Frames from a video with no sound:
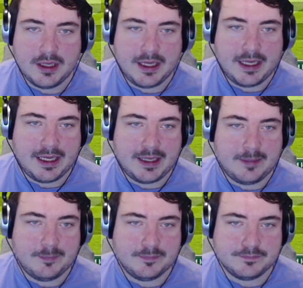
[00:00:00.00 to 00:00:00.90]

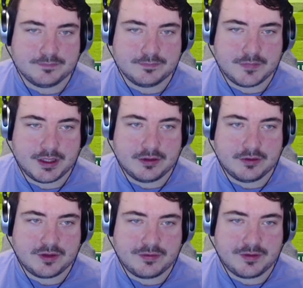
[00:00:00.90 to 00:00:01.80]
Um, you know,
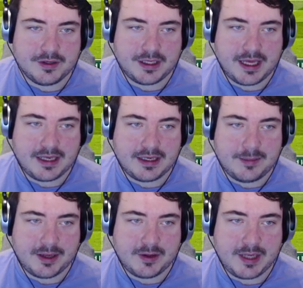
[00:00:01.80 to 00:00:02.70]
definitely getting
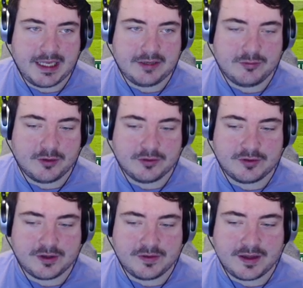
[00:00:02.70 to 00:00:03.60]
about 80
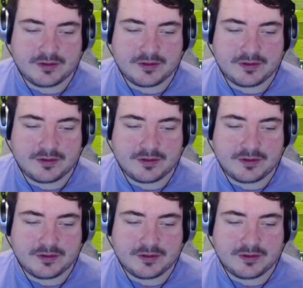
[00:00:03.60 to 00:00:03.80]
runs in that